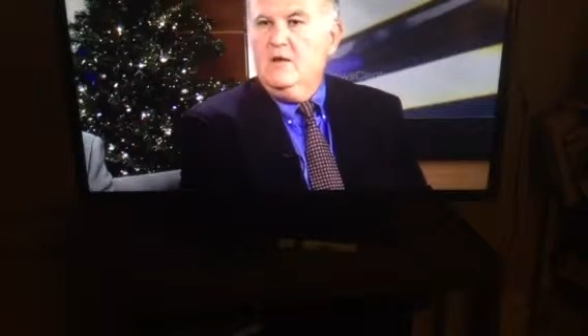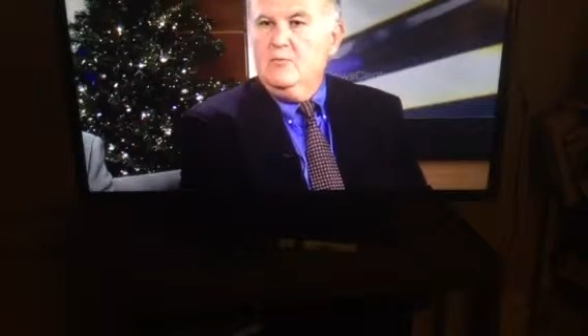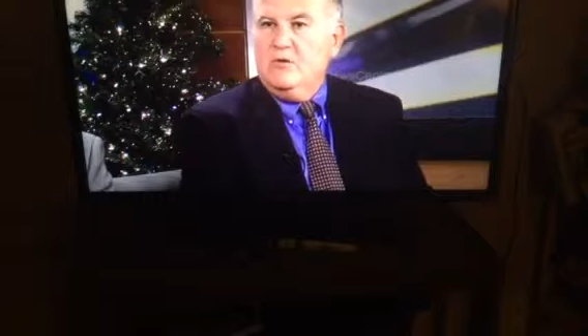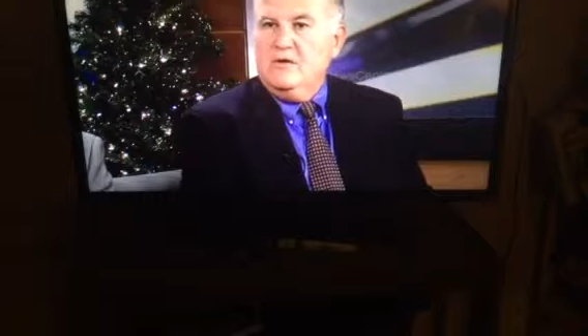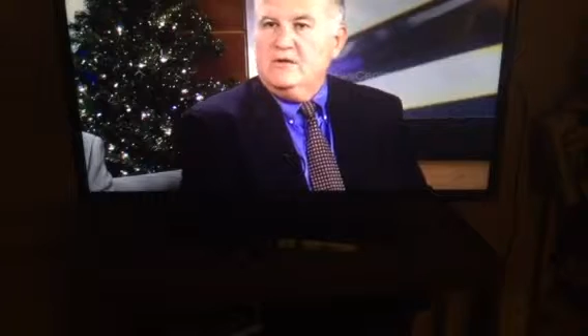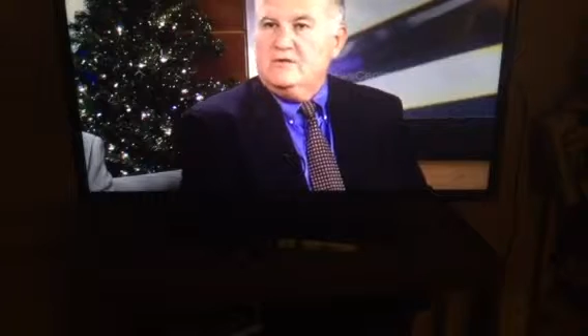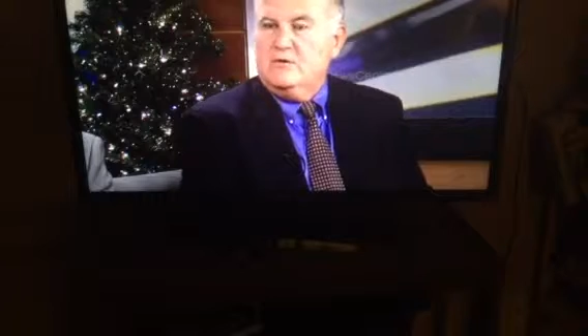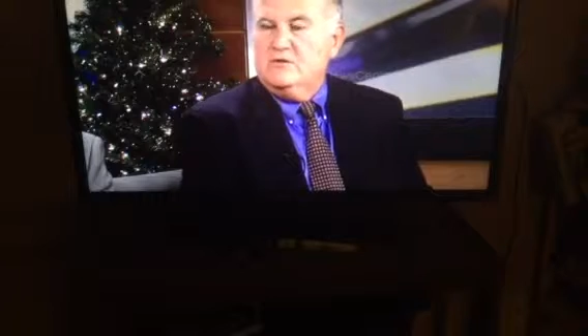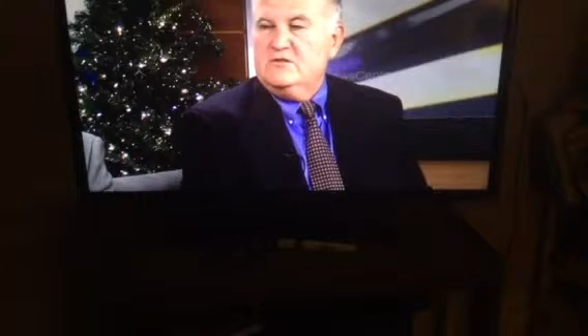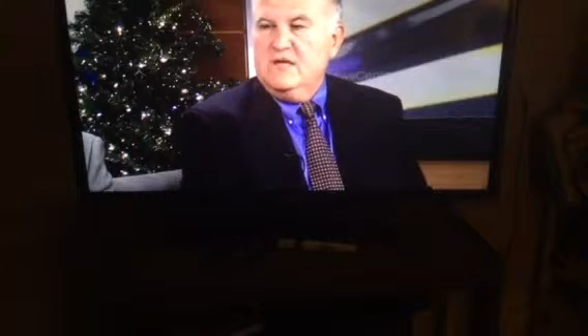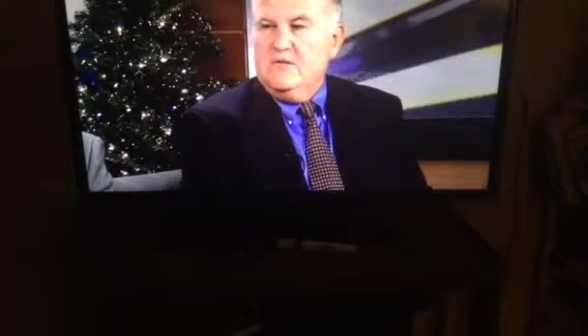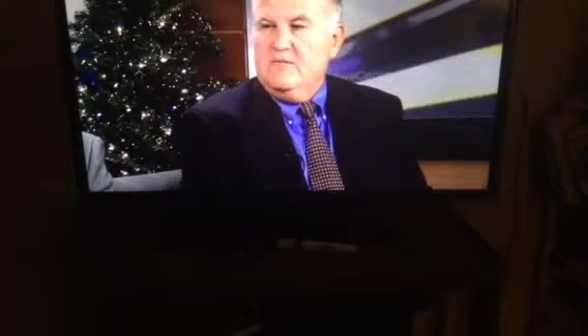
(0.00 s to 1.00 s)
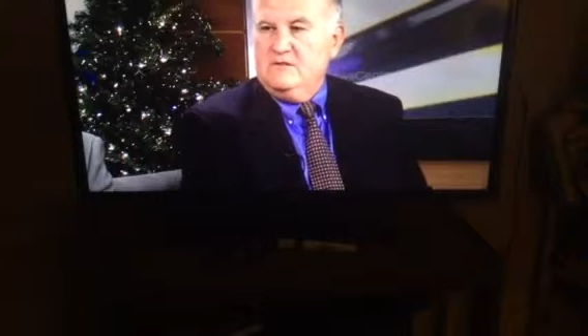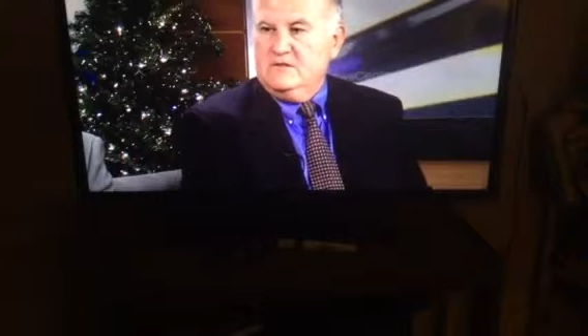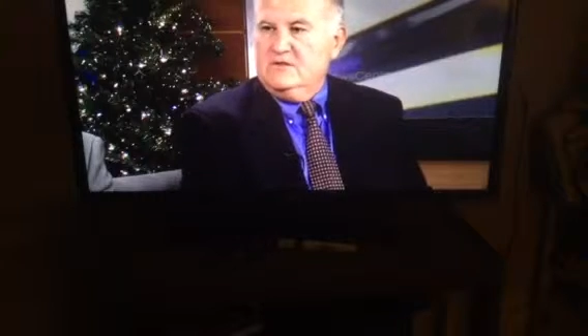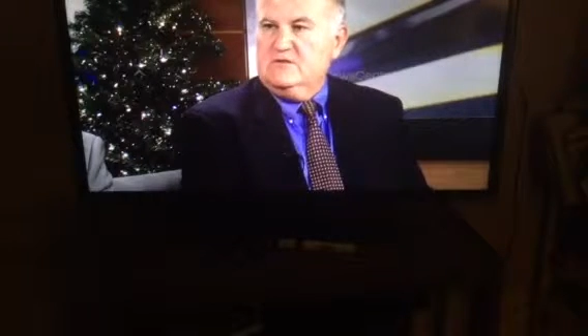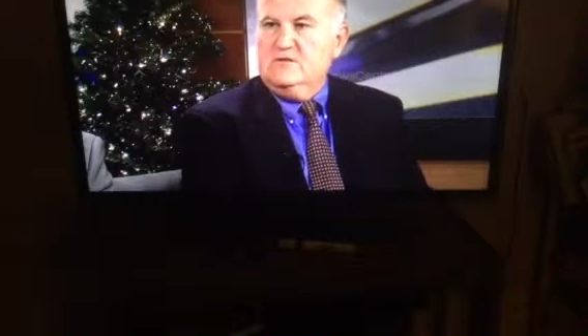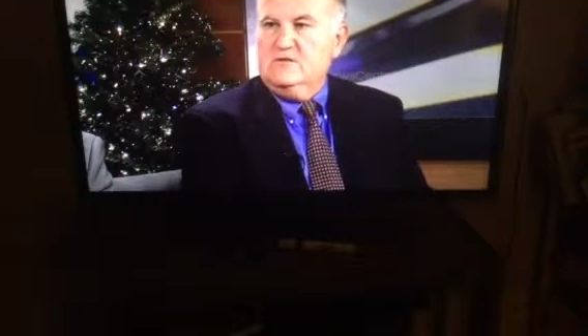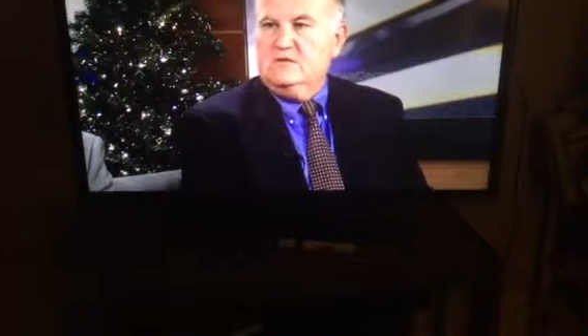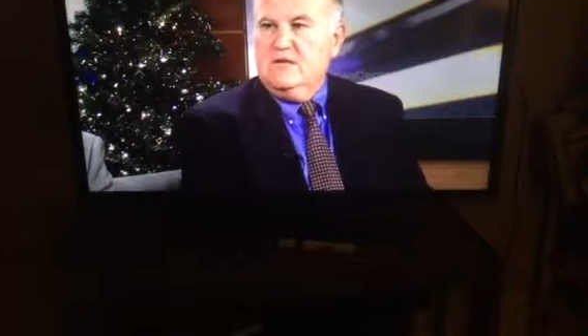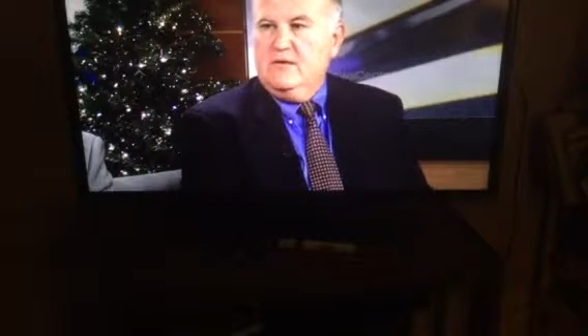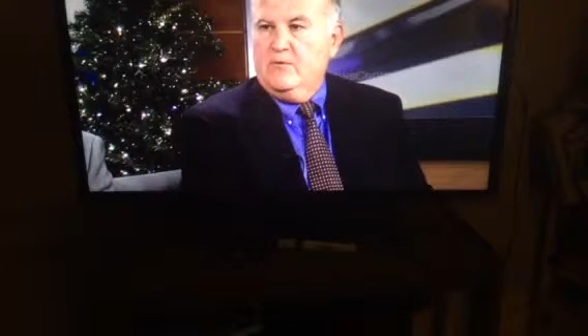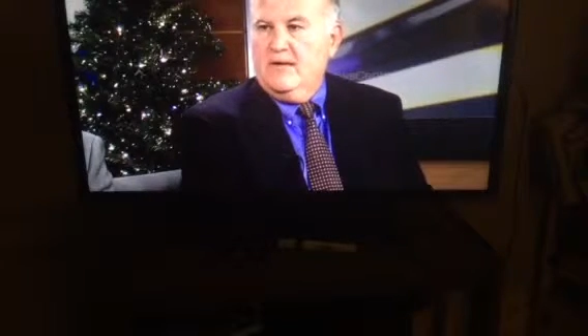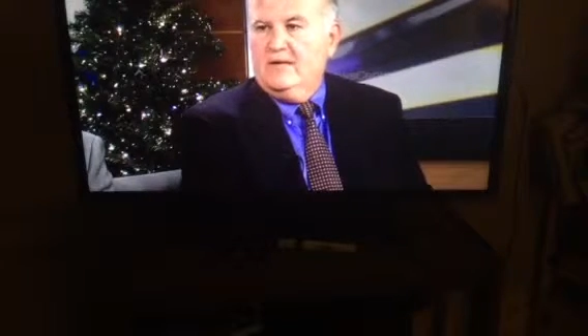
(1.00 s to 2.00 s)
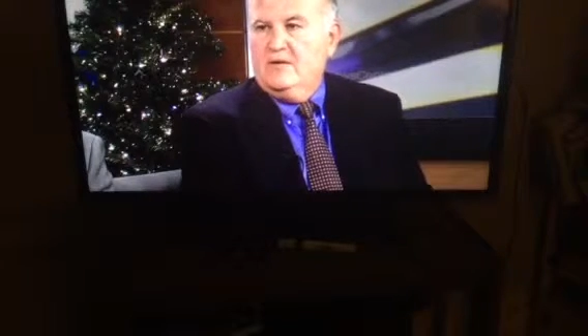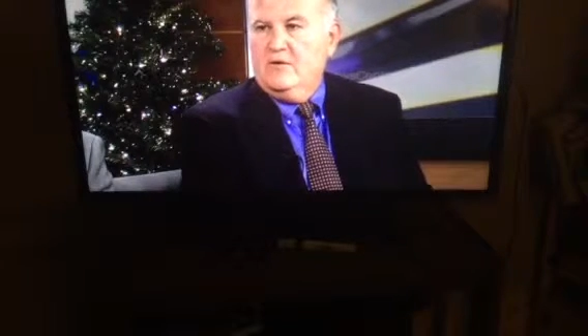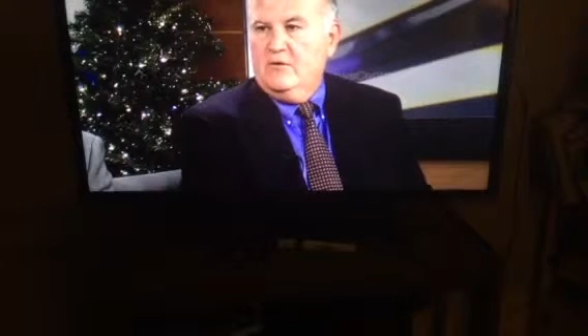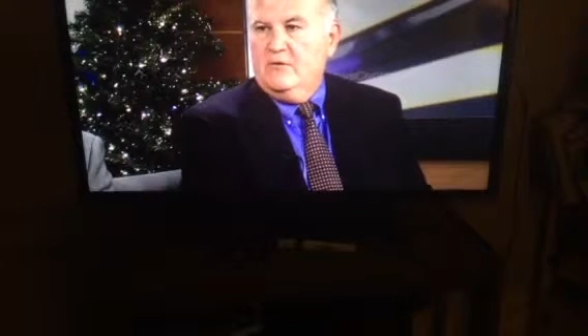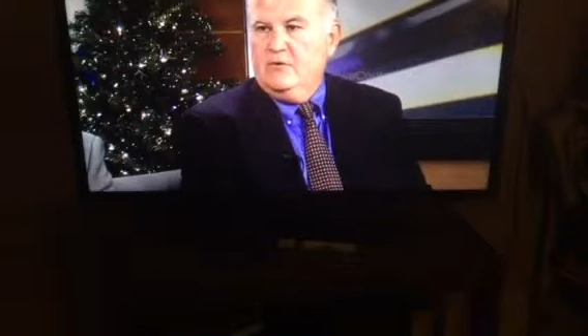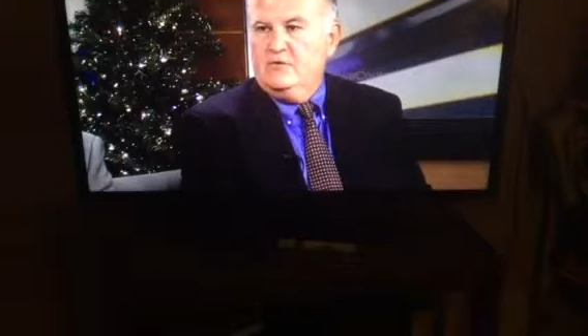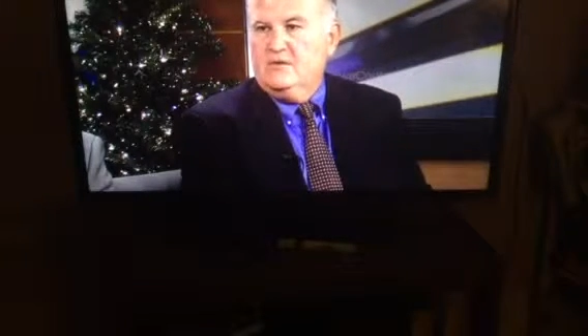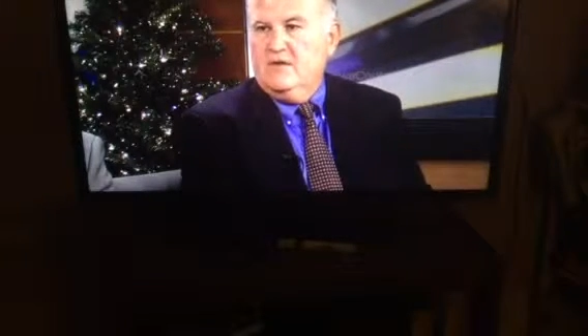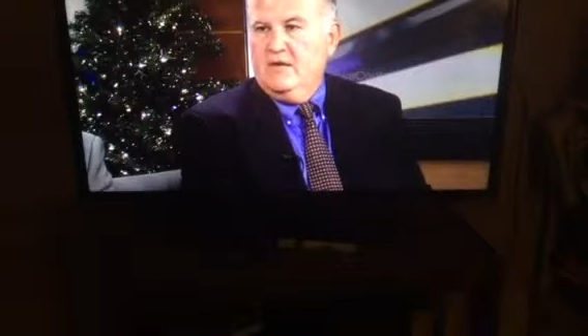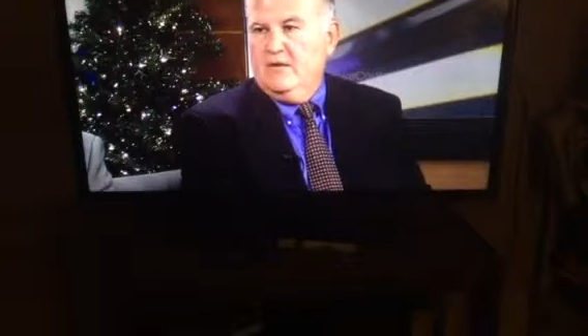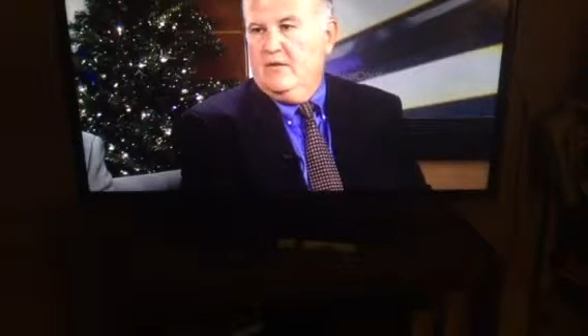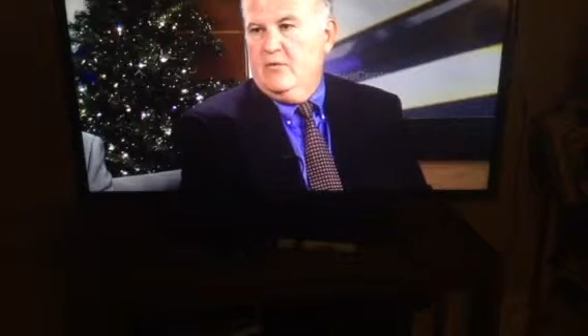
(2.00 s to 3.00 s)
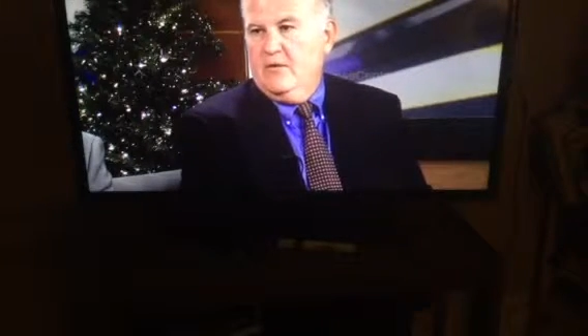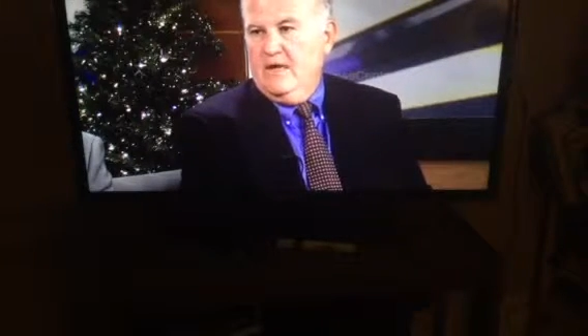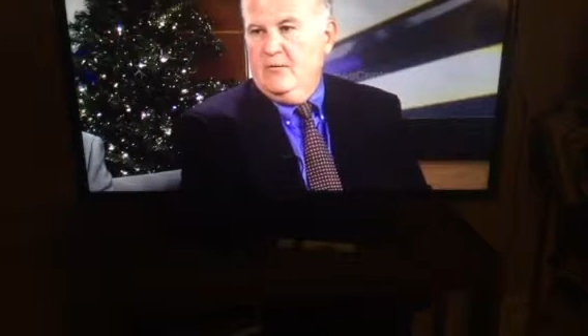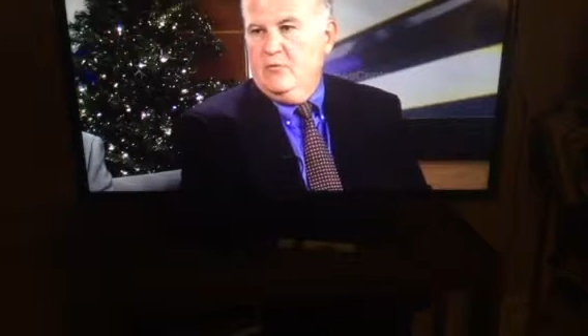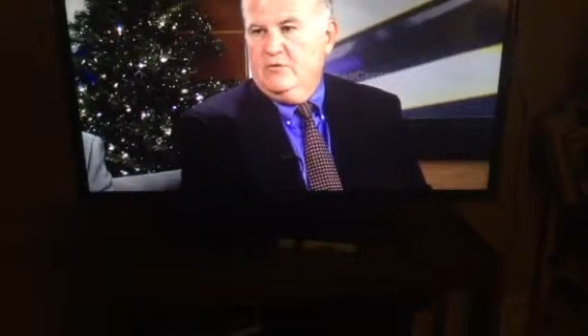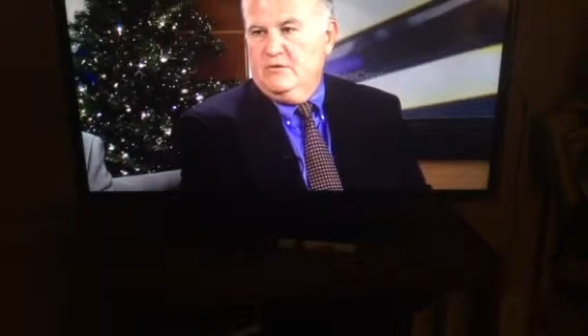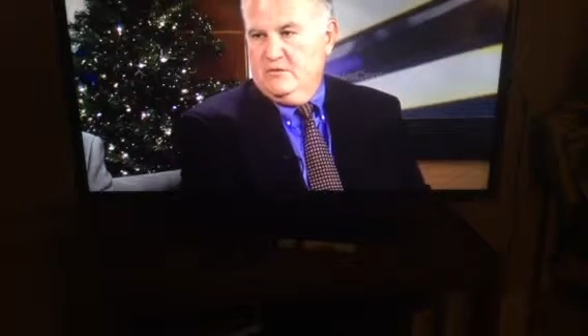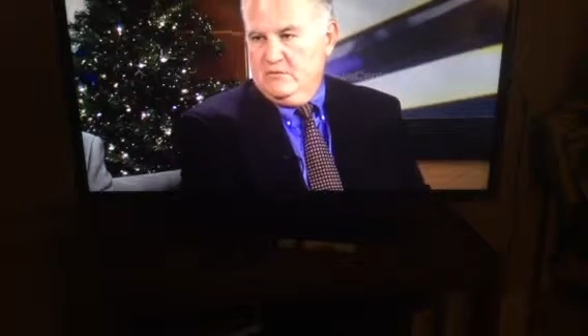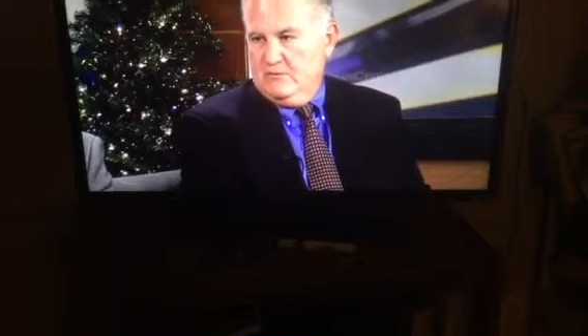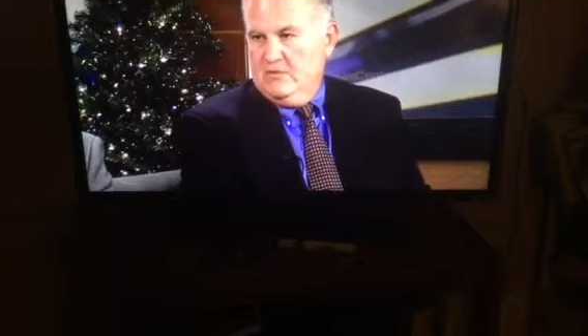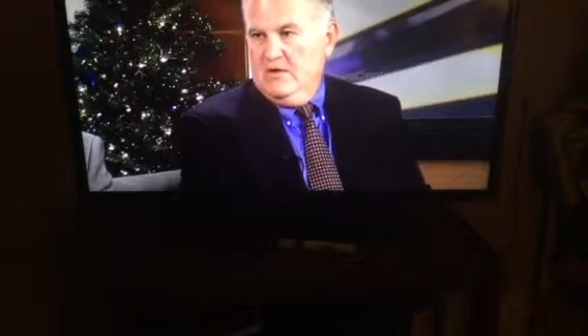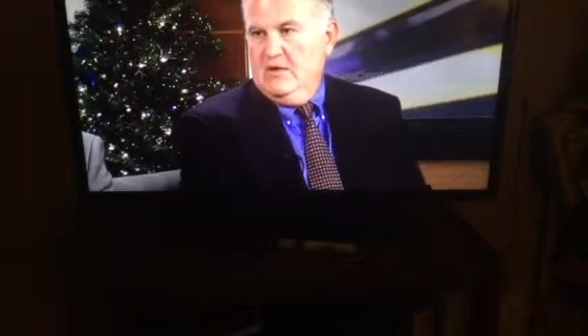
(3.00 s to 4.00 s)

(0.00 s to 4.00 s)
but it's those same physicians that are at the university that are able to